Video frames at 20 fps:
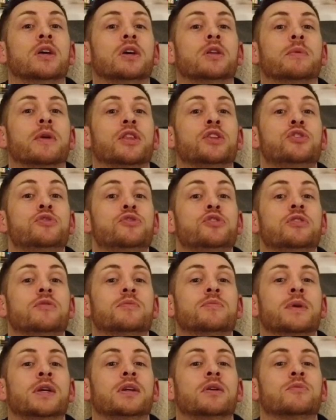to learn about the
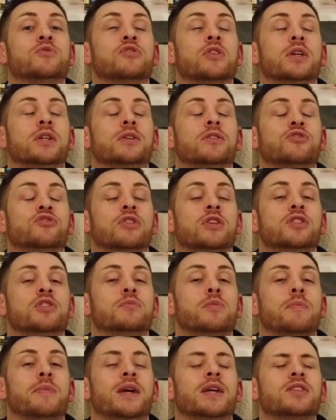YouTubes, mate. I'm trying to
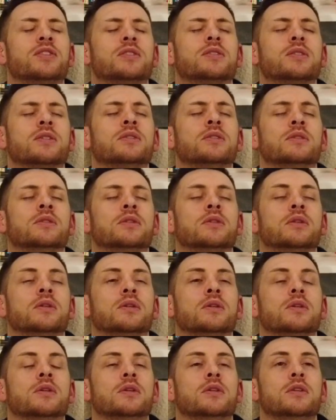do my best.
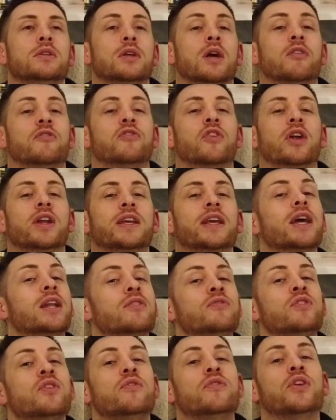I'm finally
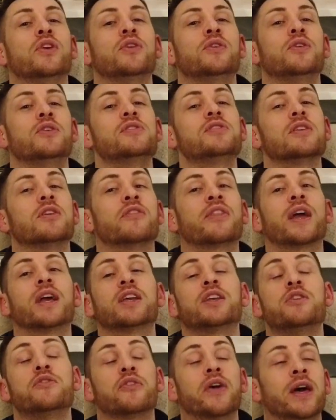getting a few views, so
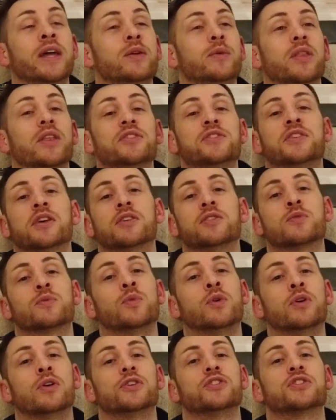thank you for anyone that
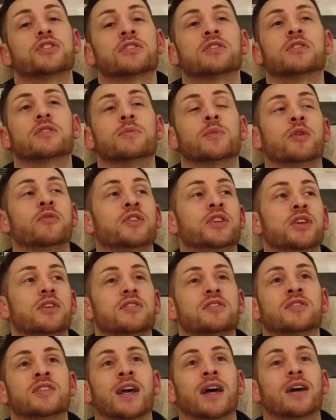does watch. My
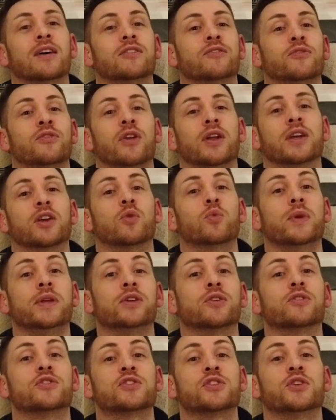videos sat for like a
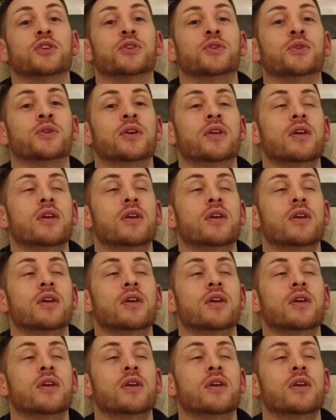week or two